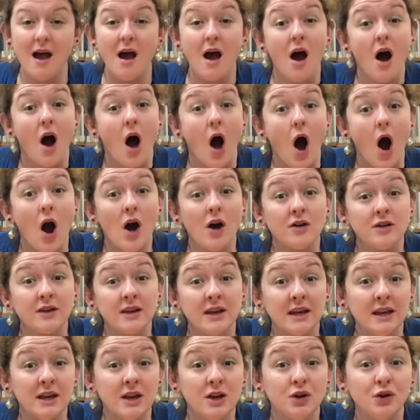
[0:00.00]
Our
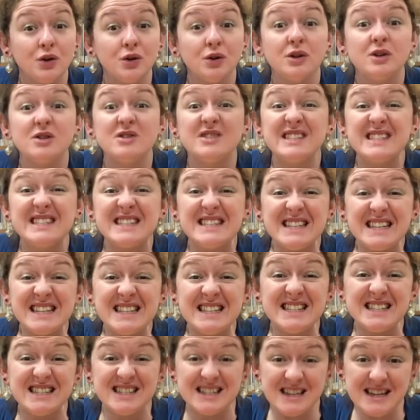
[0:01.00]
kit includes
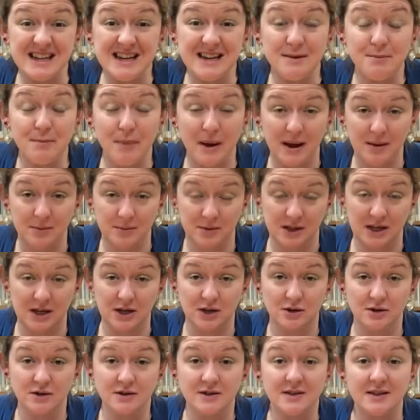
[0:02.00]
16 pipe
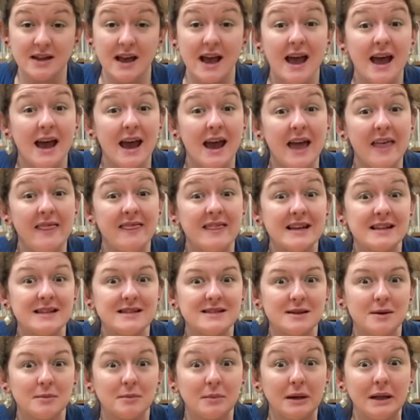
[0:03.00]
cleaners and then
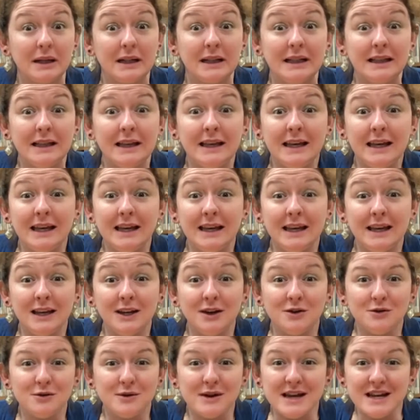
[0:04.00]
some
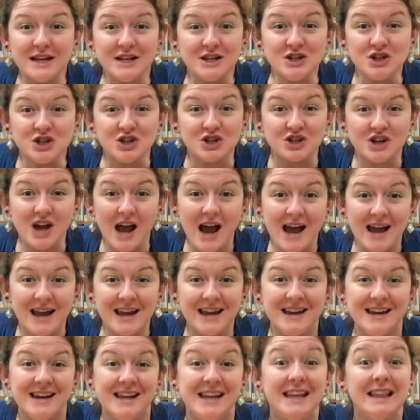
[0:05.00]
glittery and
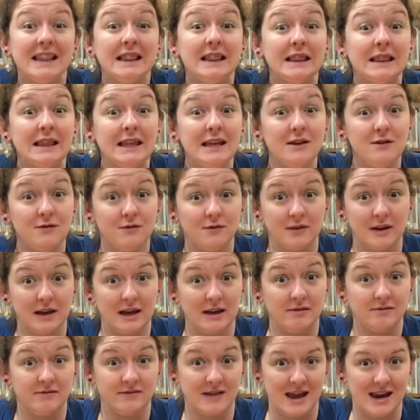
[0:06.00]
shiny leaf
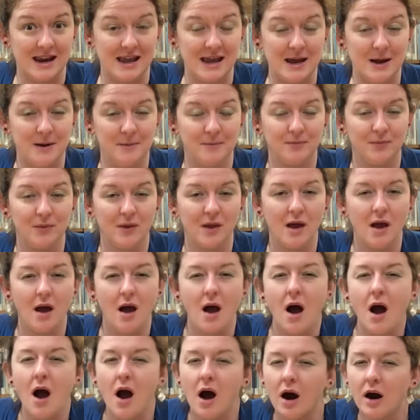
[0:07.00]
confetti.
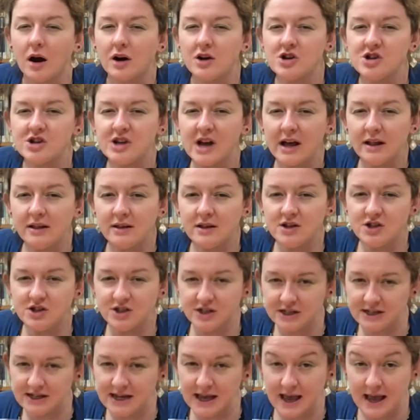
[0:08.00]
Our challenge
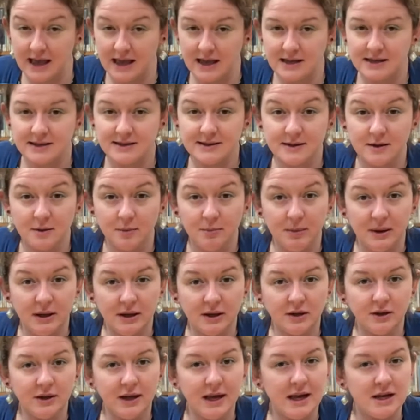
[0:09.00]
today is to build
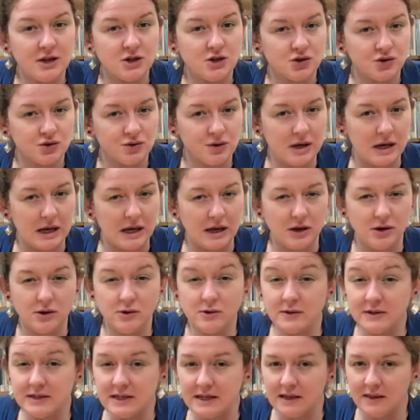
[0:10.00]
a tree
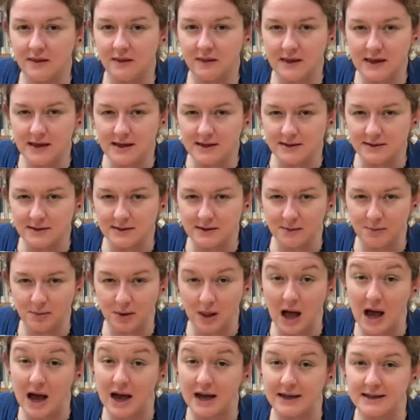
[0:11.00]
using these
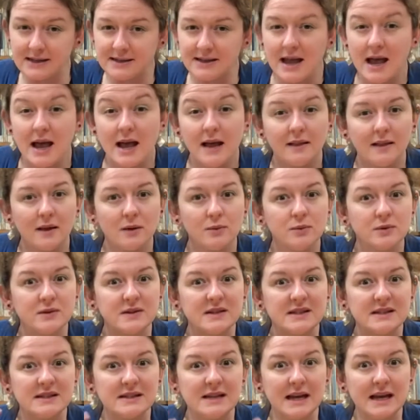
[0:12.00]
supplies that will
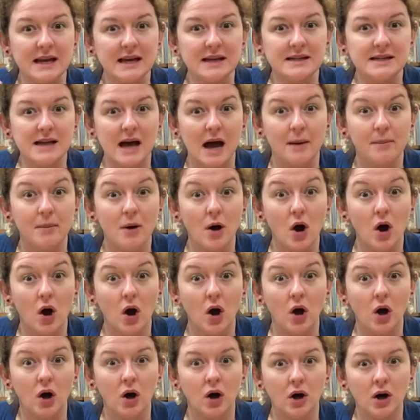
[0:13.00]
stand up
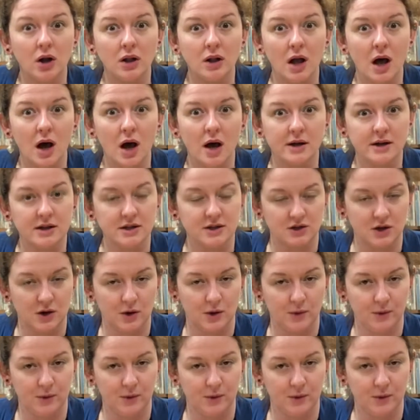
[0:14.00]
all on its own.